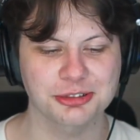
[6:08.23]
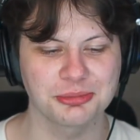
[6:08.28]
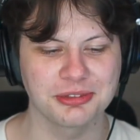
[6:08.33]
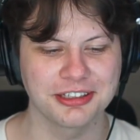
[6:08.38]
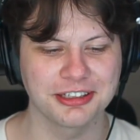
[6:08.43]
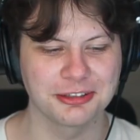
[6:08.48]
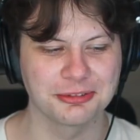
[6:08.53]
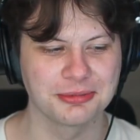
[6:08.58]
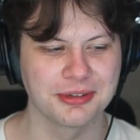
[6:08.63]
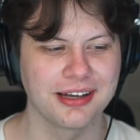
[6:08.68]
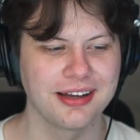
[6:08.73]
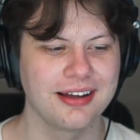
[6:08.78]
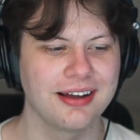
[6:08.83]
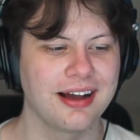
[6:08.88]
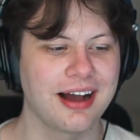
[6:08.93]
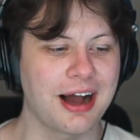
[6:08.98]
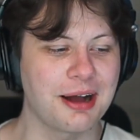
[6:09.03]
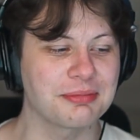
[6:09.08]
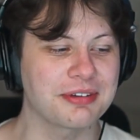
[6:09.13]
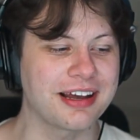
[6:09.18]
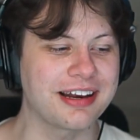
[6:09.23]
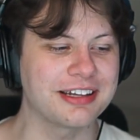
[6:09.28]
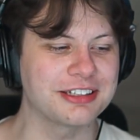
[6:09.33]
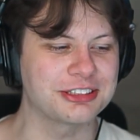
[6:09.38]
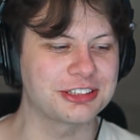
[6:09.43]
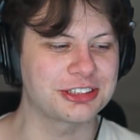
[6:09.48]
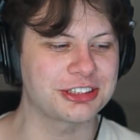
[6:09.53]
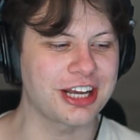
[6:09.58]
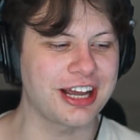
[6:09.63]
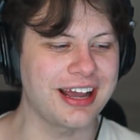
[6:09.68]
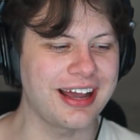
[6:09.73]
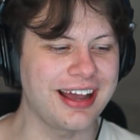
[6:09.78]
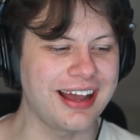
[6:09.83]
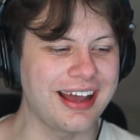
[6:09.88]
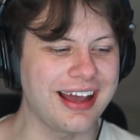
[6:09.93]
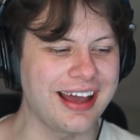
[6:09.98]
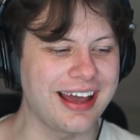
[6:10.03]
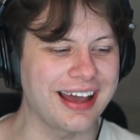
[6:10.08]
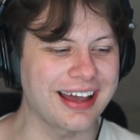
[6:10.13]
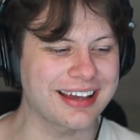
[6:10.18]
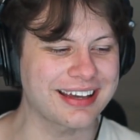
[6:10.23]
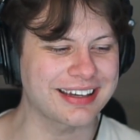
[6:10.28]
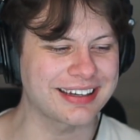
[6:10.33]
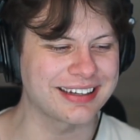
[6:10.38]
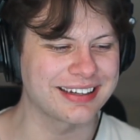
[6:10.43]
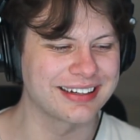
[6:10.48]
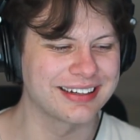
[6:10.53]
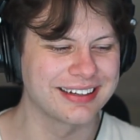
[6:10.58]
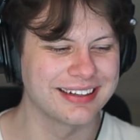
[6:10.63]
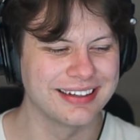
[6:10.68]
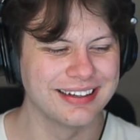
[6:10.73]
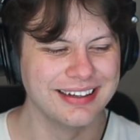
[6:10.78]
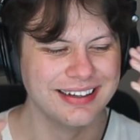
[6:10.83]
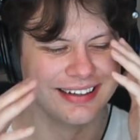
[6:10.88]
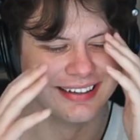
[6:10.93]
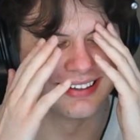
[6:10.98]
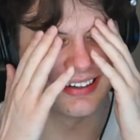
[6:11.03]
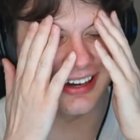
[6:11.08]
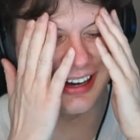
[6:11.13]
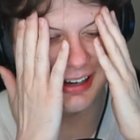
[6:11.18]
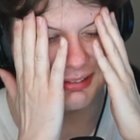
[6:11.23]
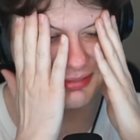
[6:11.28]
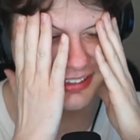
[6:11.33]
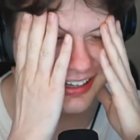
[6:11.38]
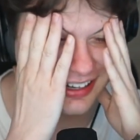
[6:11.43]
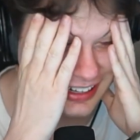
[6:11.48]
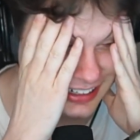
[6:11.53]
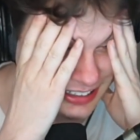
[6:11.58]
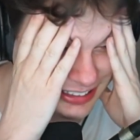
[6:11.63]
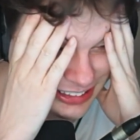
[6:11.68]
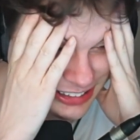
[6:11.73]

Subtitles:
me. I'm getting sick. I'm getting